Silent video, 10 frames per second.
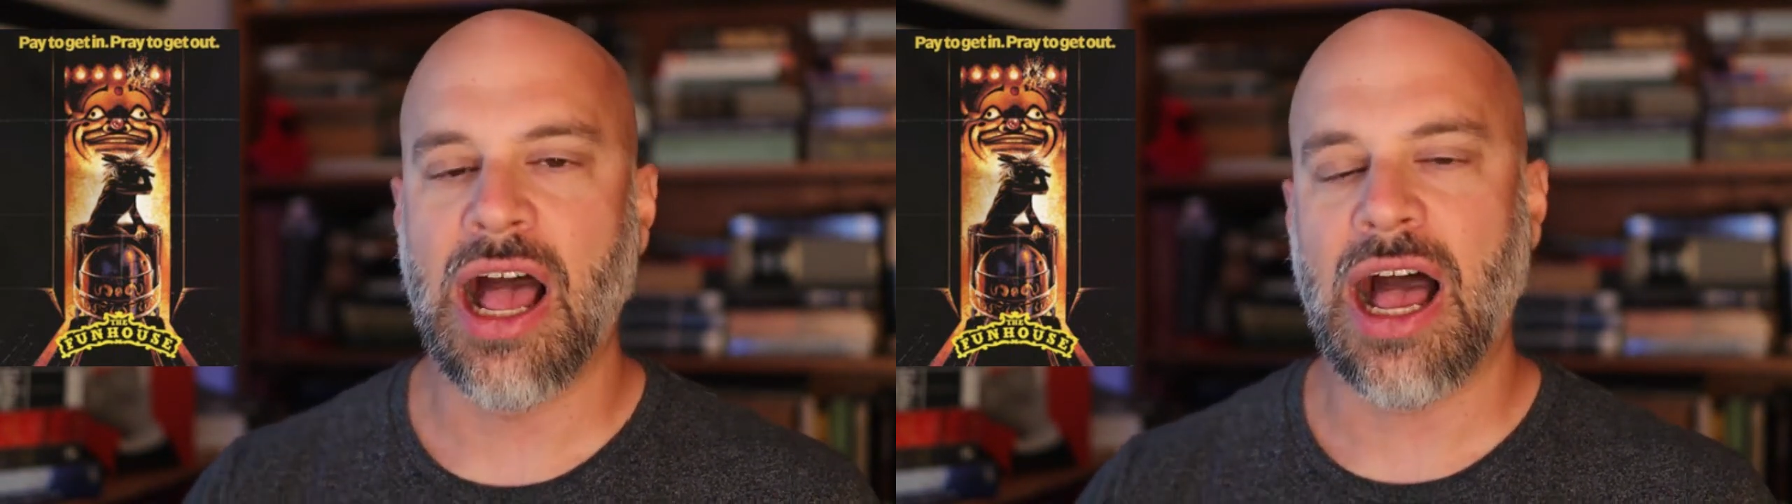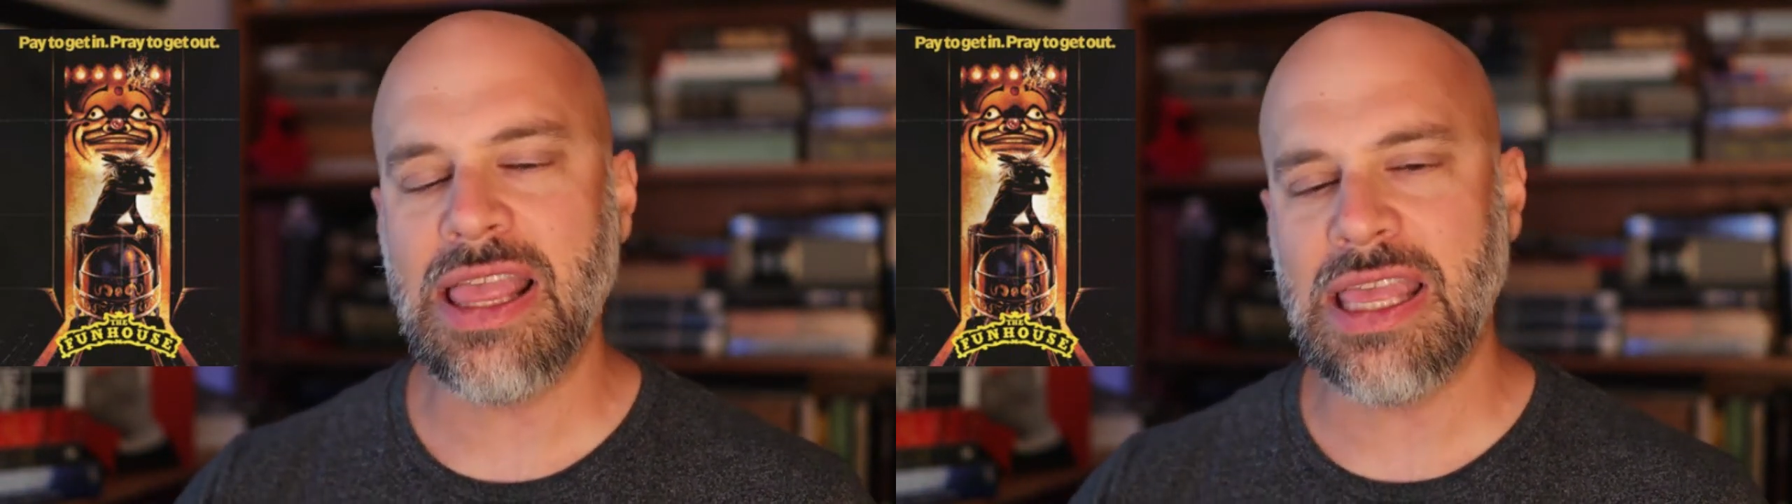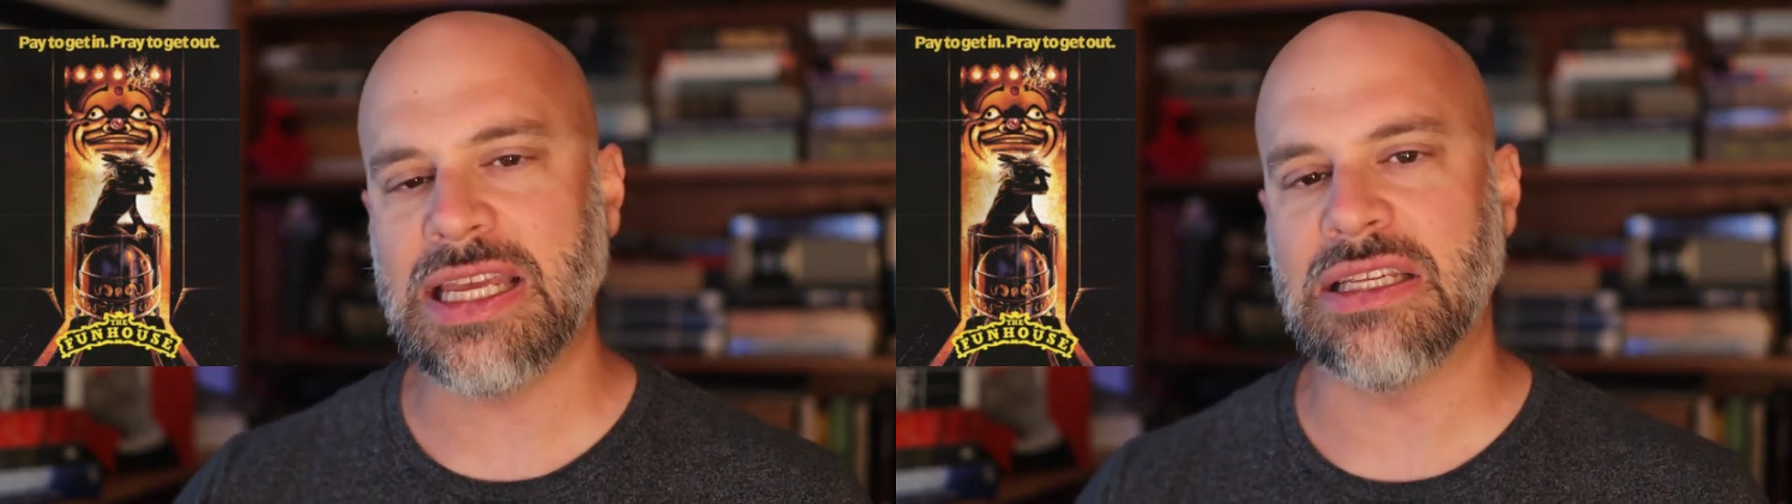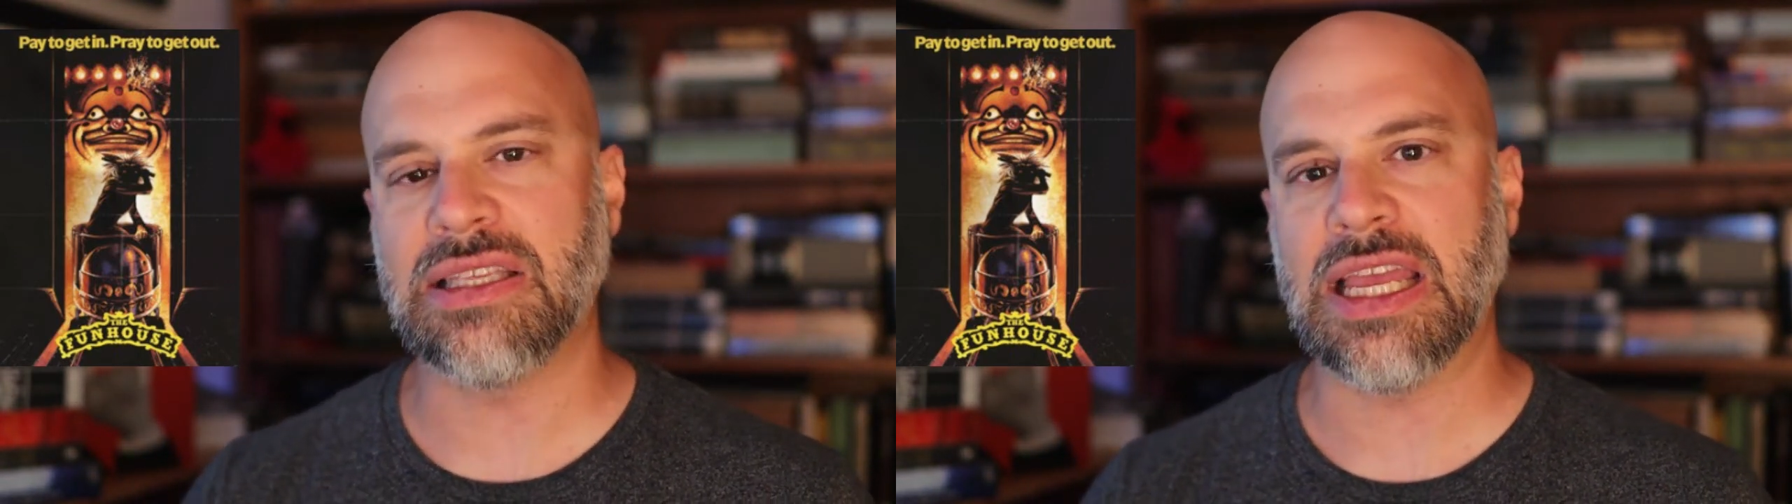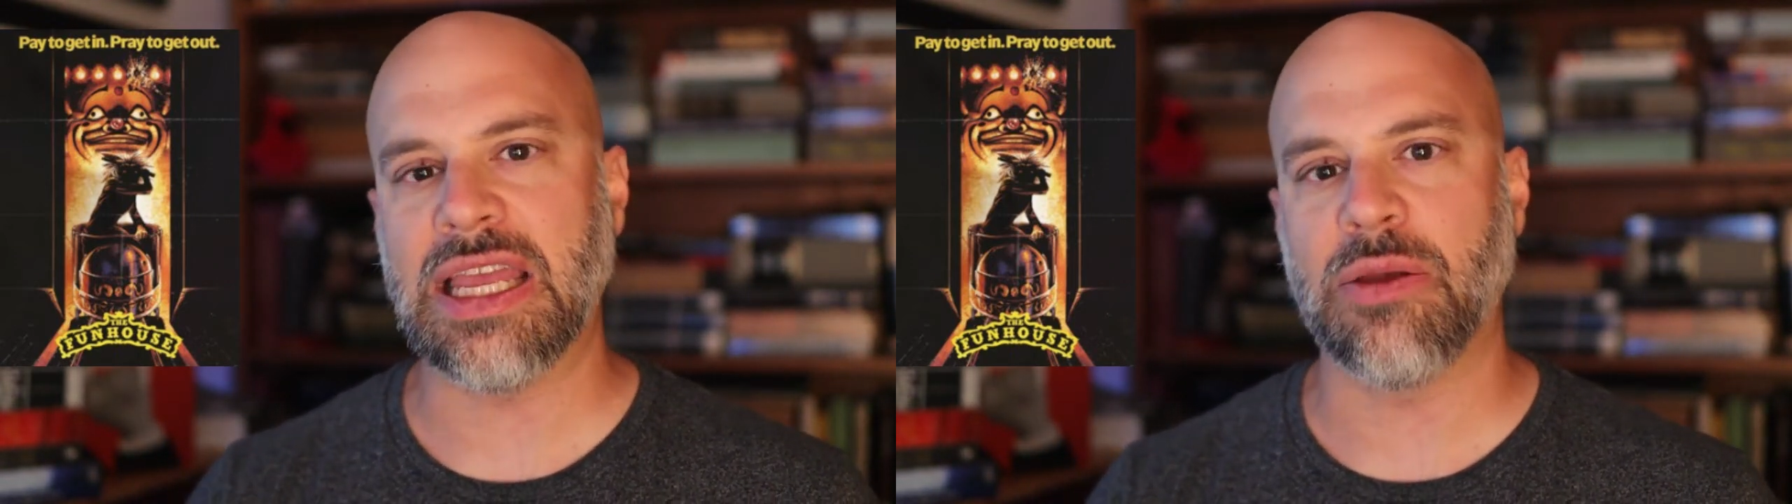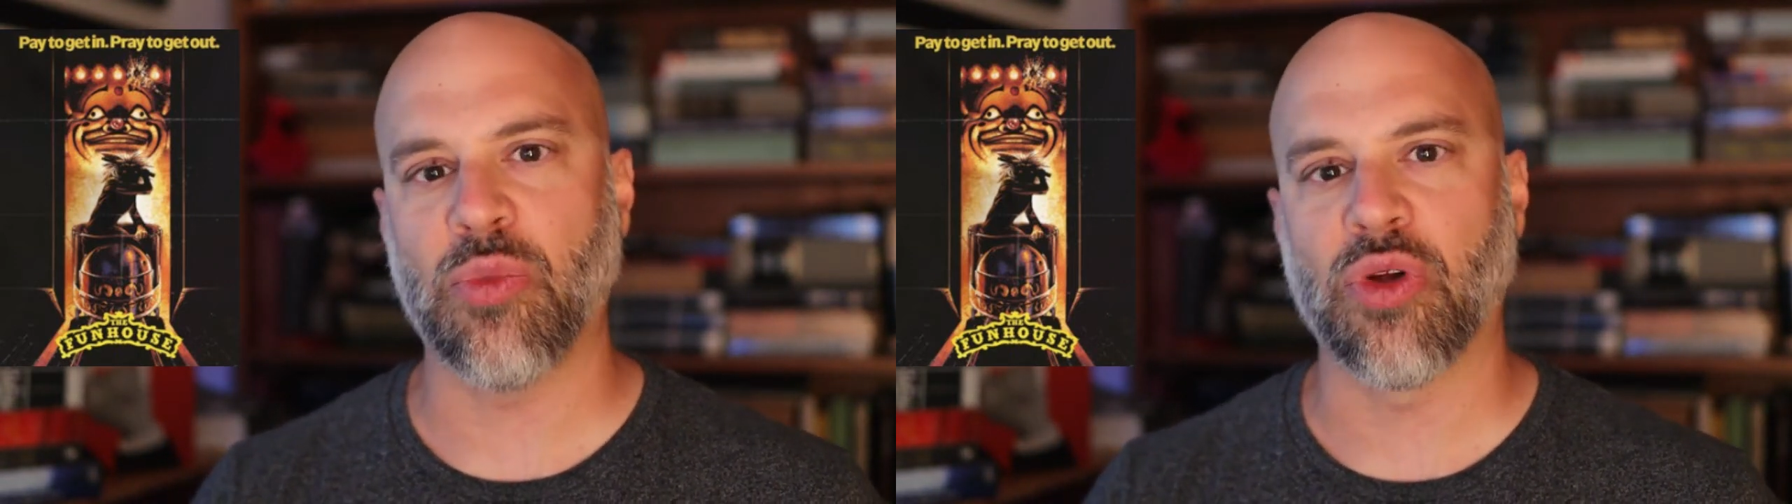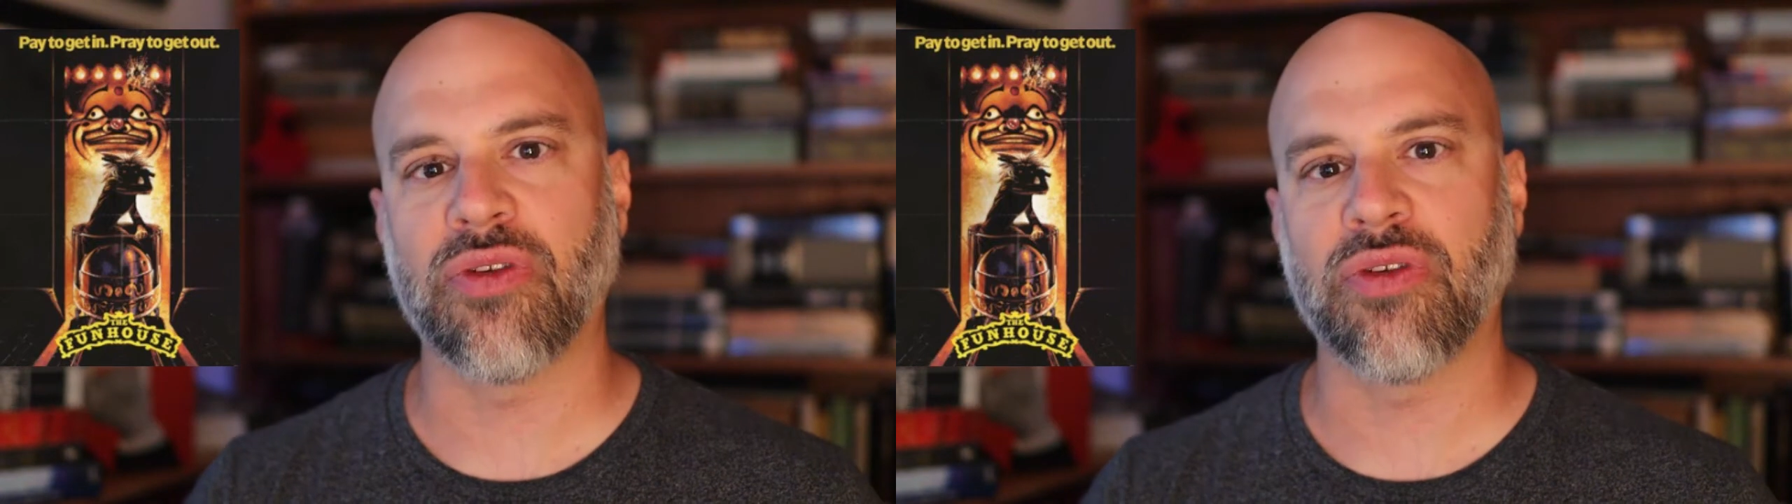I think he's thinking more